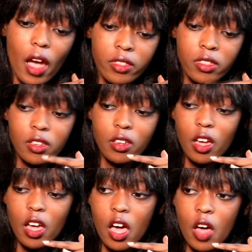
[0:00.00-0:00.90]
I think
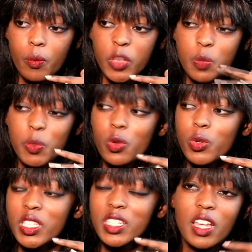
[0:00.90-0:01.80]
it's
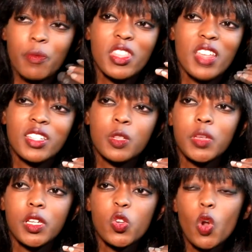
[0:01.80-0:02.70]
because it's something that's
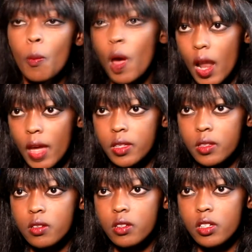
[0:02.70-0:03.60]
been
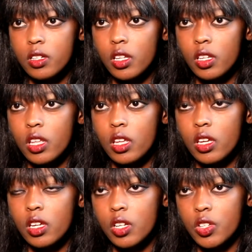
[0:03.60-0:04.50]
normalized in
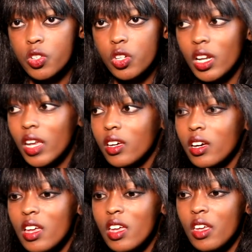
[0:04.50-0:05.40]
the industry.
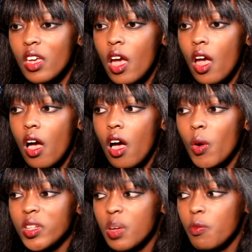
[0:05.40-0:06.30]
Like
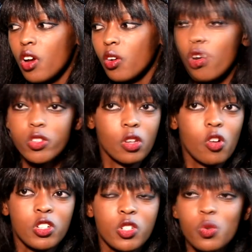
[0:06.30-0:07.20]
when someone
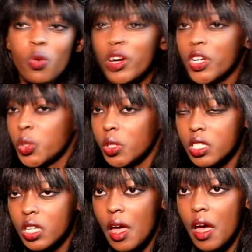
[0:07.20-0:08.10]
calls you racial
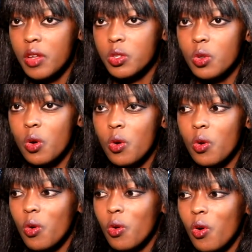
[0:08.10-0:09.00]
slurs
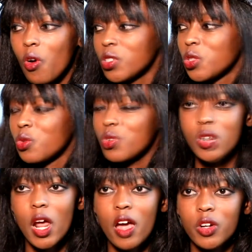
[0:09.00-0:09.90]
or calls you
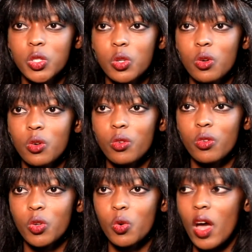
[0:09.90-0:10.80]
trash or
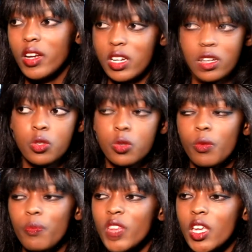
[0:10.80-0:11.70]
attacks
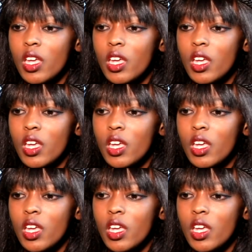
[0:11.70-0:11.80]
you,